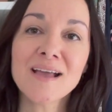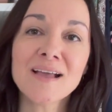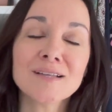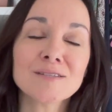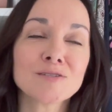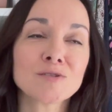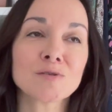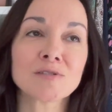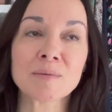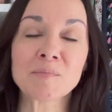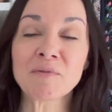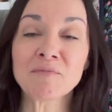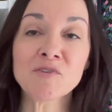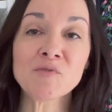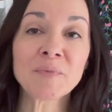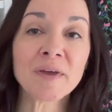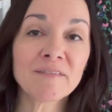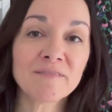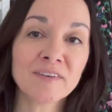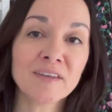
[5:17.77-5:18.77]
So some of you
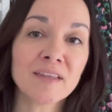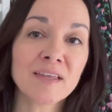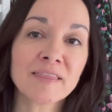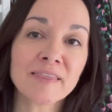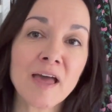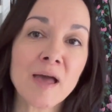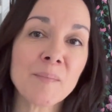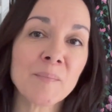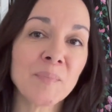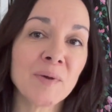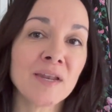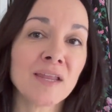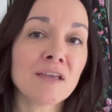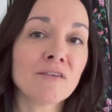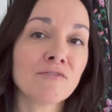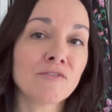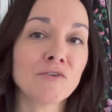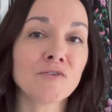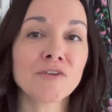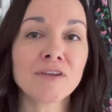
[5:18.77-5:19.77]
might feel like that, but
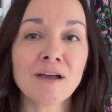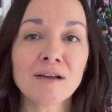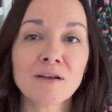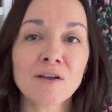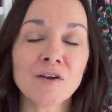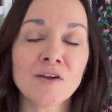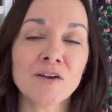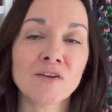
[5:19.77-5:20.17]
if you're younger